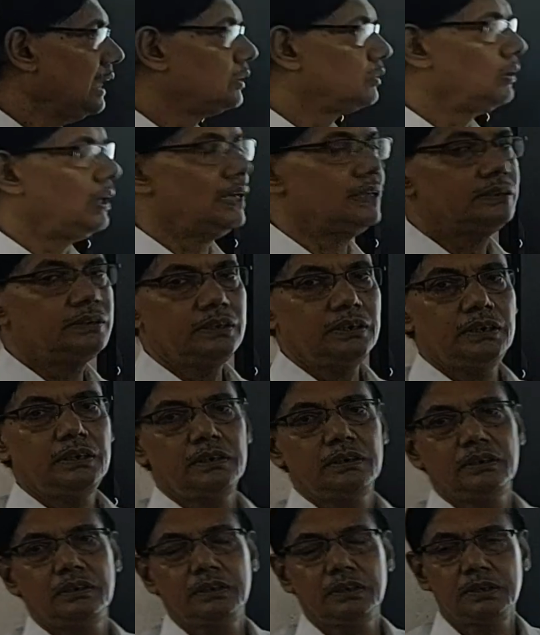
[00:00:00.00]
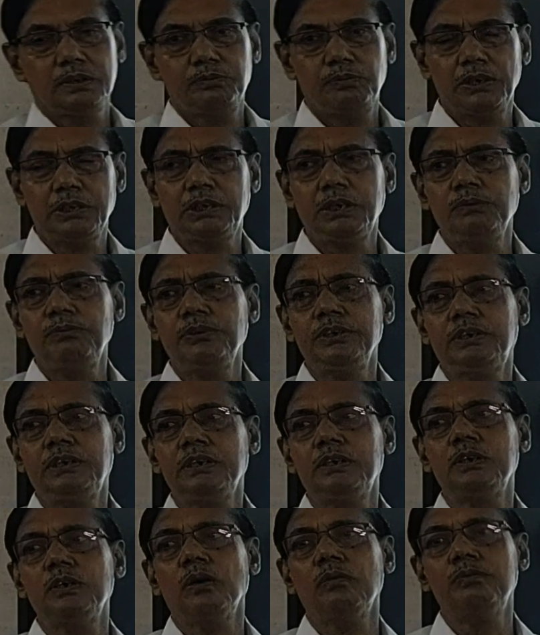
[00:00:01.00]
as well as the
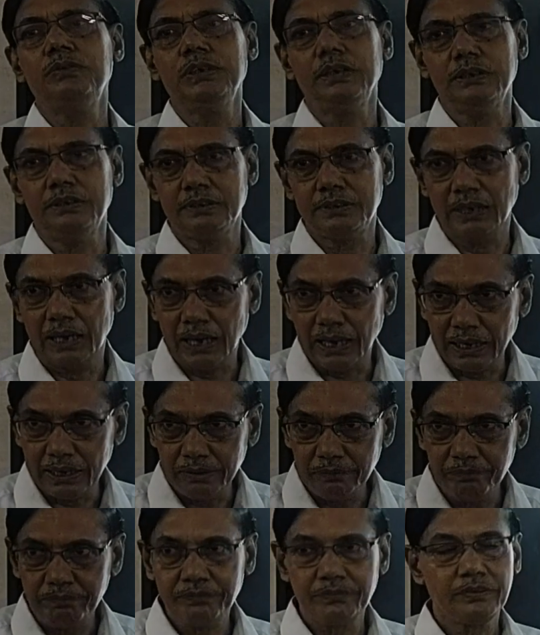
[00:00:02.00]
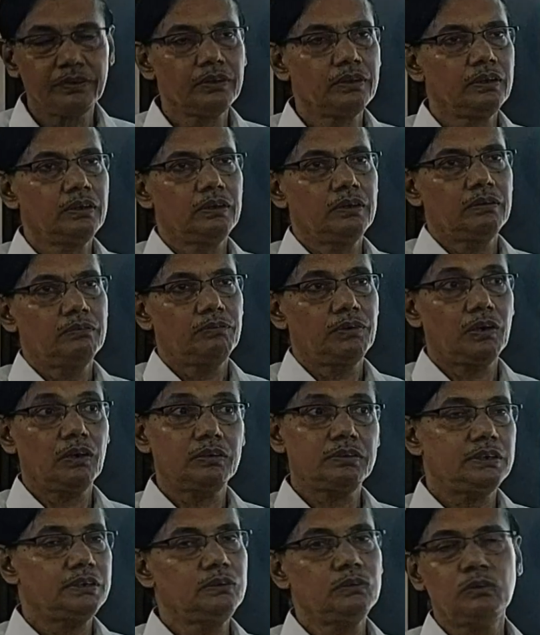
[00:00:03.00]
specificity of the enzyme,
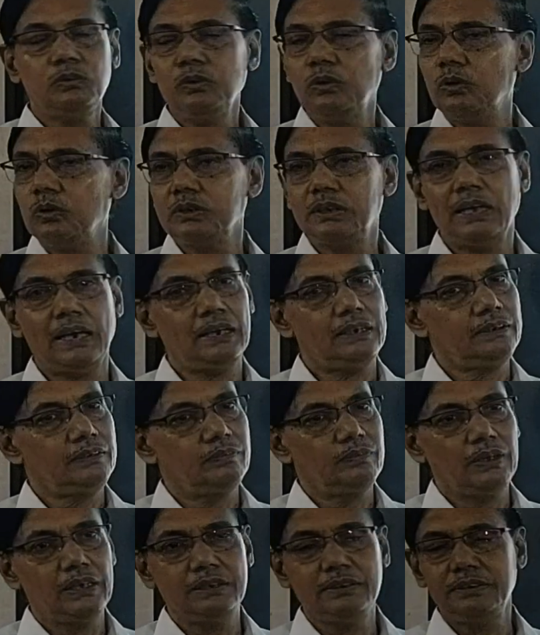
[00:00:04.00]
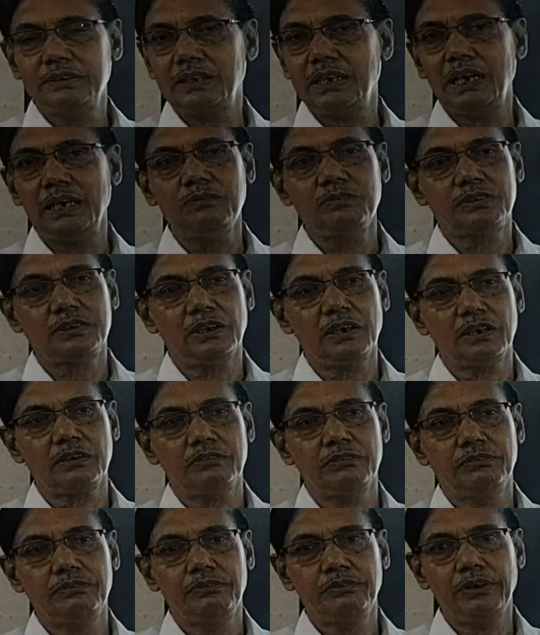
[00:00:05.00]
because you know that enzymes
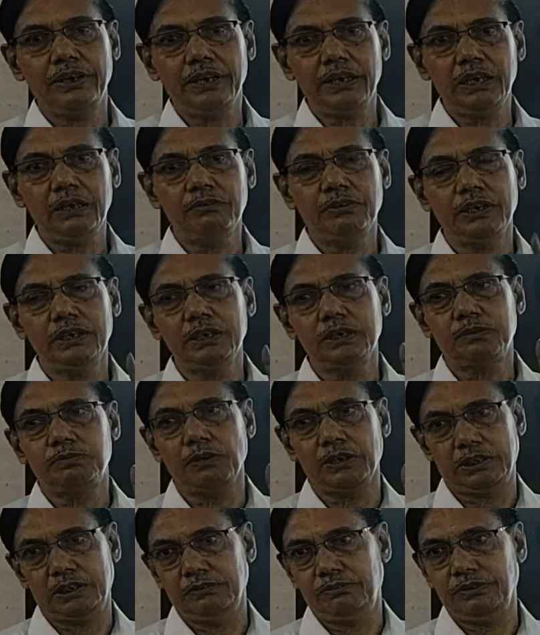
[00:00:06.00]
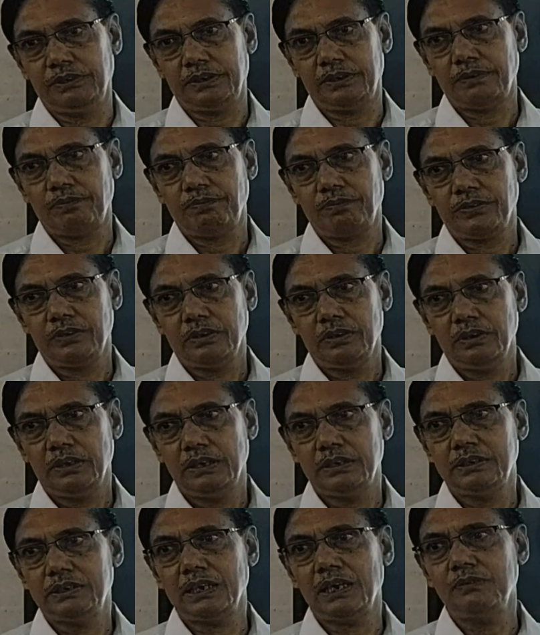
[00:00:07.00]
are very specific.
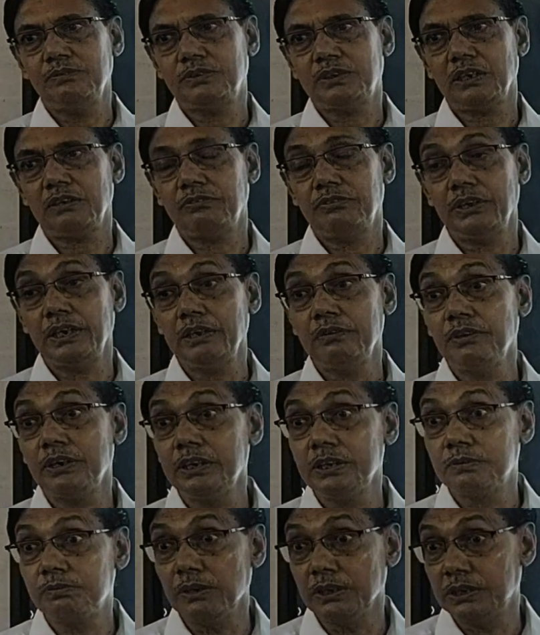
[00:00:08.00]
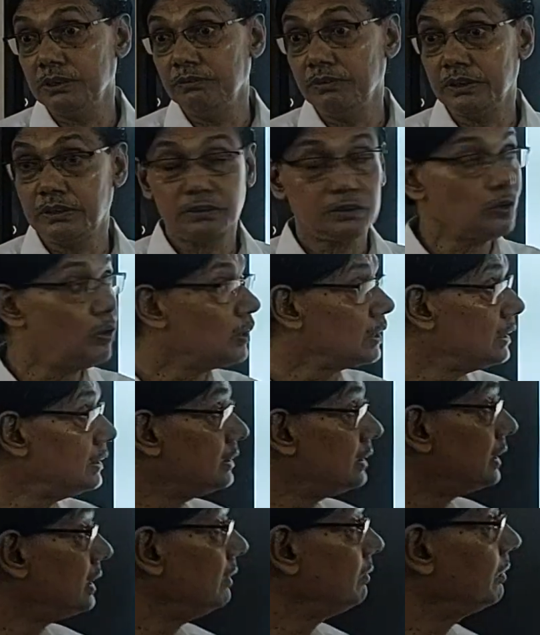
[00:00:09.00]
Enzymes are very specific. Short
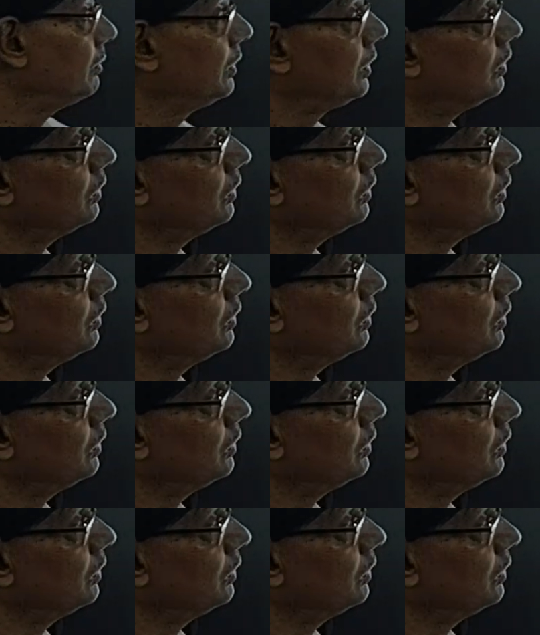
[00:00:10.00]
answer type